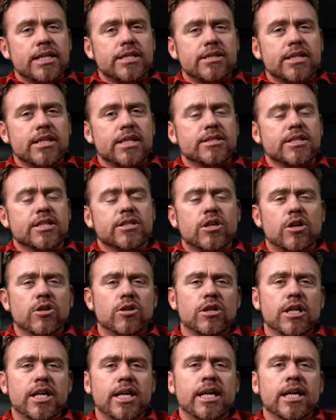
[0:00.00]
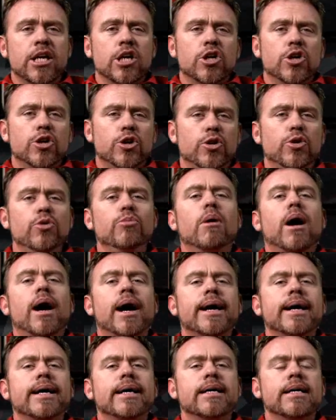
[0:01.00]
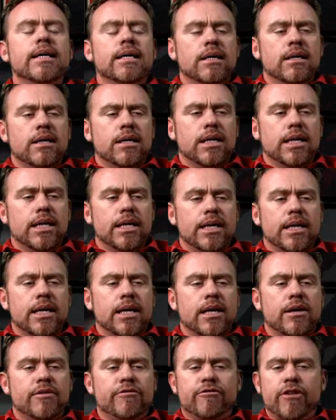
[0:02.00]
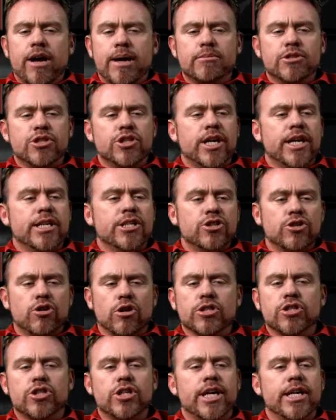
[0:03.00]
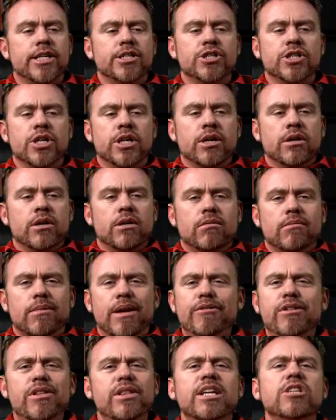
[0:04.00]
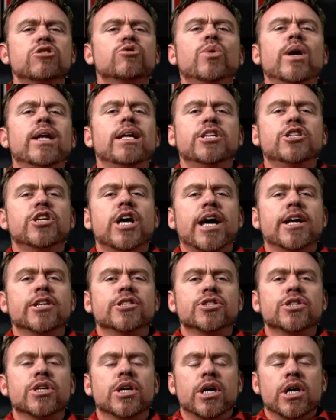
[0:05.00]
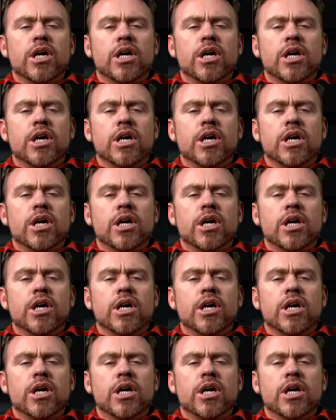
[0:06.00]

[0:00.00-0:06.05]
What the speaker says: It's a totally new bike. Frames changed, shocks changed, everything's really changed.